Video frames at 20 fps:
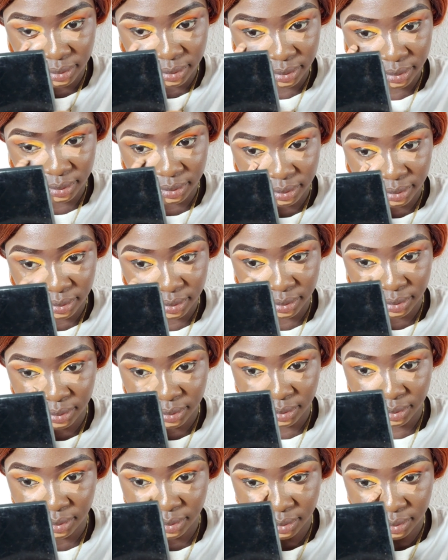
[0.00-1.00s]
If it was
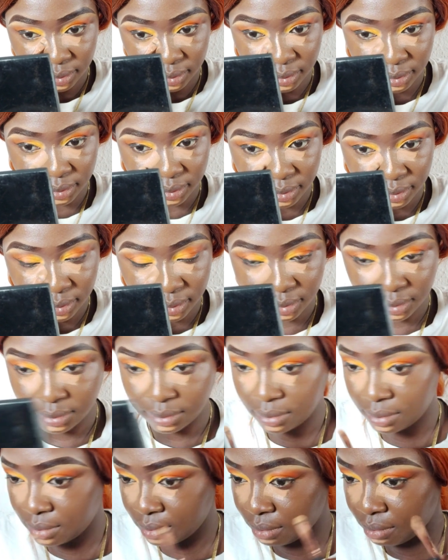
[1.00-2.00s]
my other concealer, that
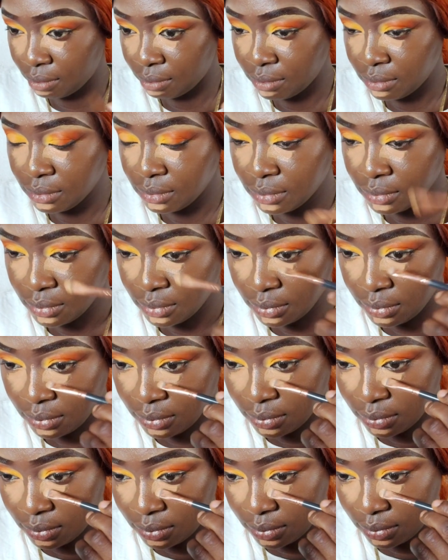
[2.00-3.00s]
one is full
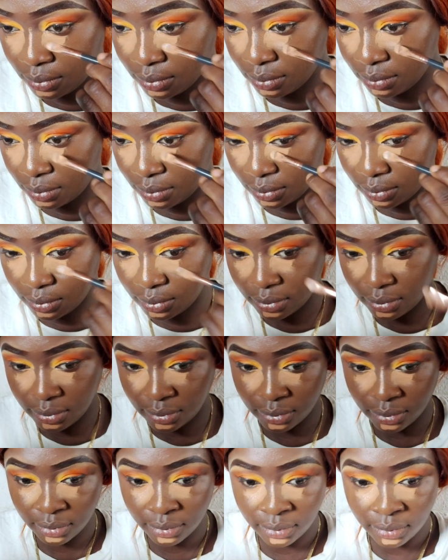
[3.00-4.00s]
coverage. That one would just,
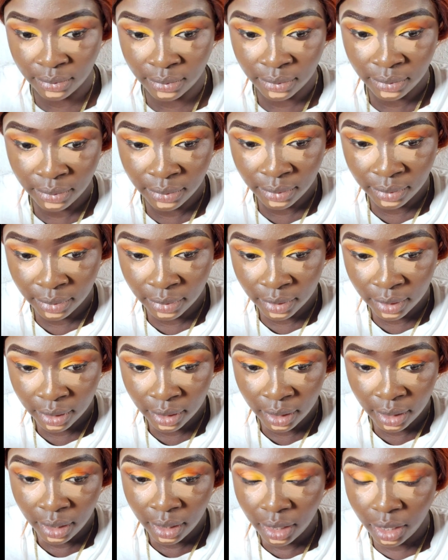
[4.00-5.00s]

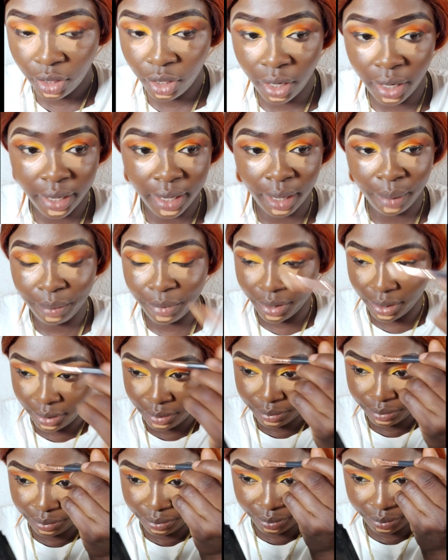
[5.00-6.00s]
but that one dry up
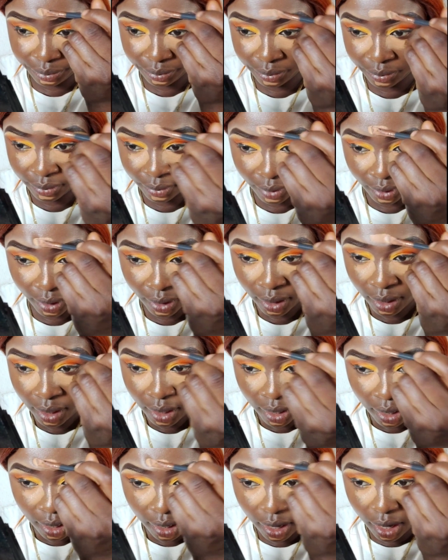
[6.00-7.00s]
immediately. So I
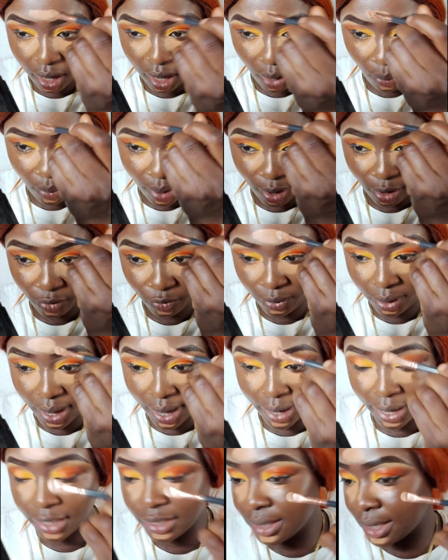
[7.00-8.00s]
was like, today I don't
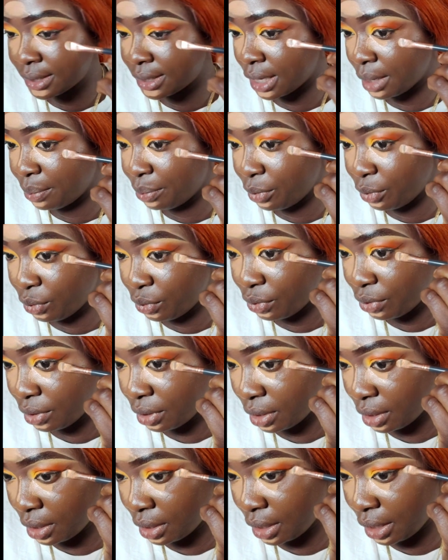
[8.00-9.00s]
want something that would dry up
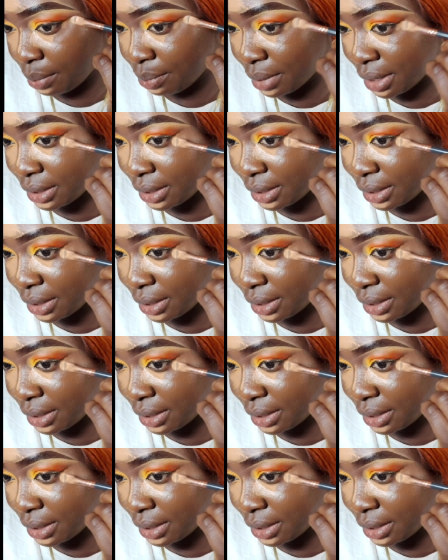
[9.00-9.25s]
immediately.